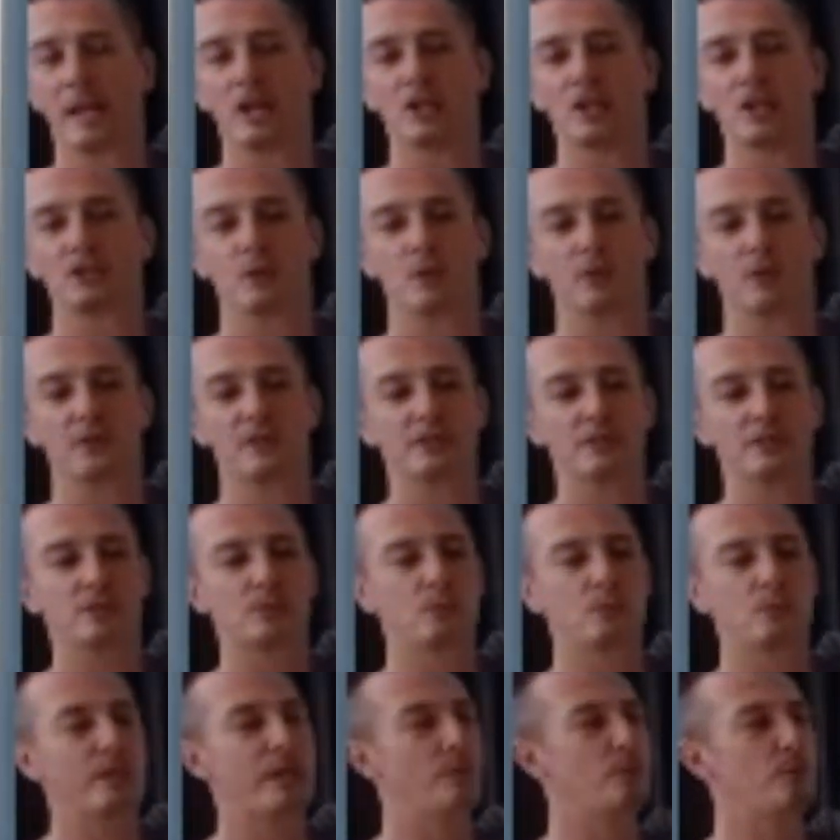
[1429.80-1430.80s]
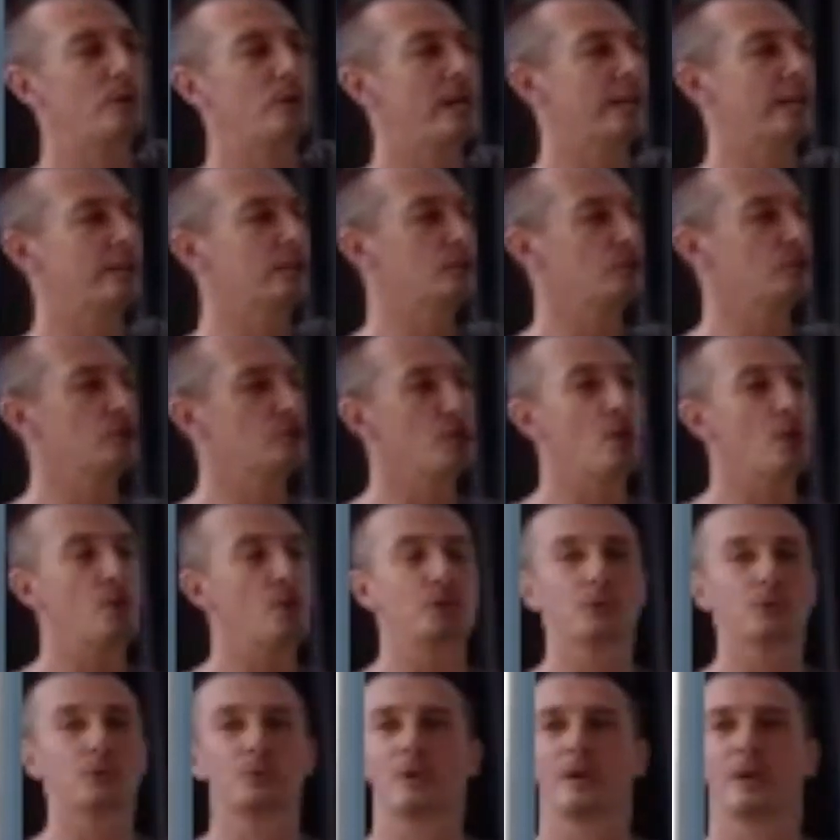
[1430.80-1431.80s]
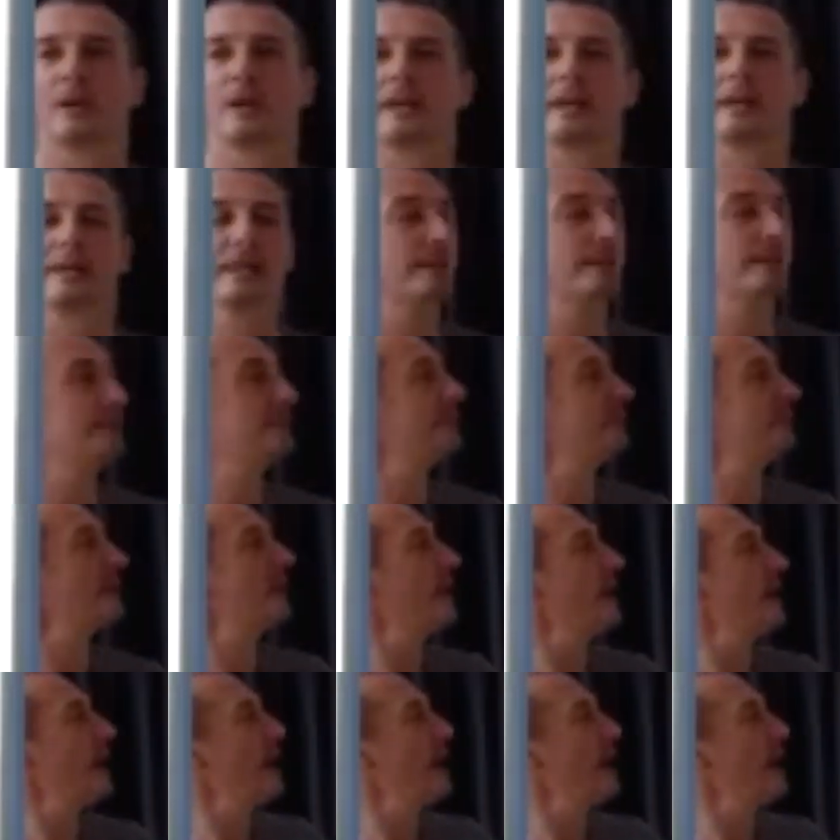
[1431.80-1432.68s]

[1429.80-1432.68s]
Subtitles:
So this is what I would like to show you, is